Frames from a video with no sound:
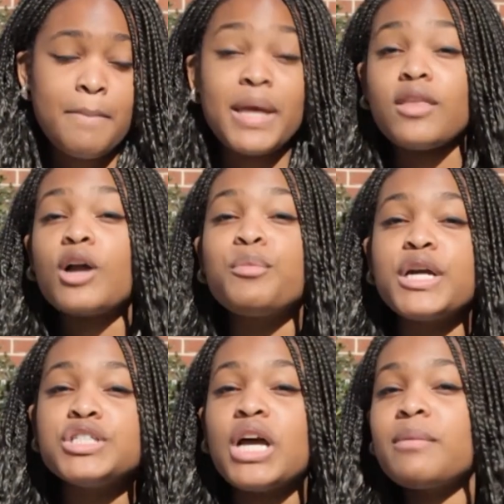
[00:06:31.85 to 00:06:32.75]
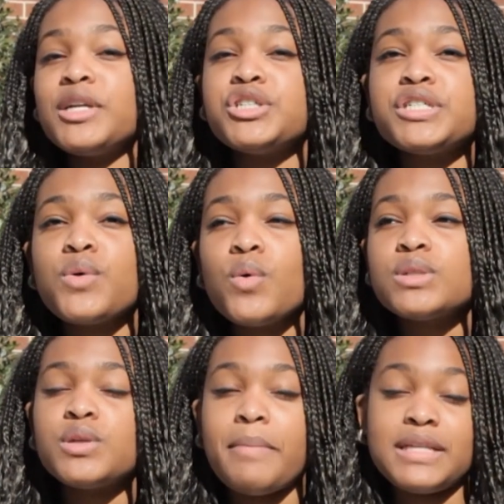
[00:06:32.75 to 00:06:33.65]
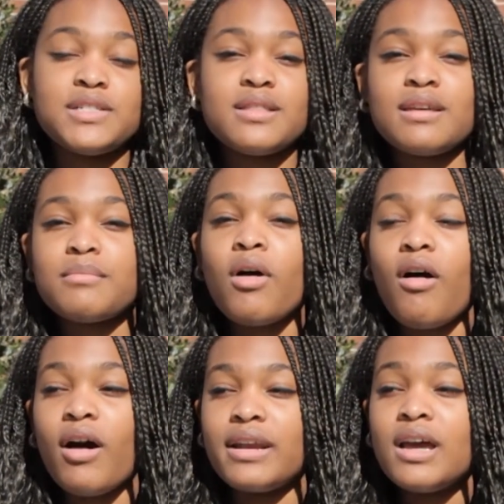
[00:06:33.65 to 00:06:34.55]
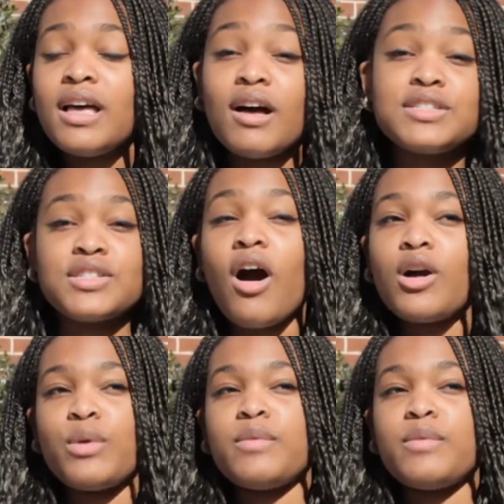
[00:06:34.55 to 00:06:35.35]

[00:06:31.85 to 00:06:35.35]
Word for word: Medlock Bridge Elementary School to mentor them on a song we've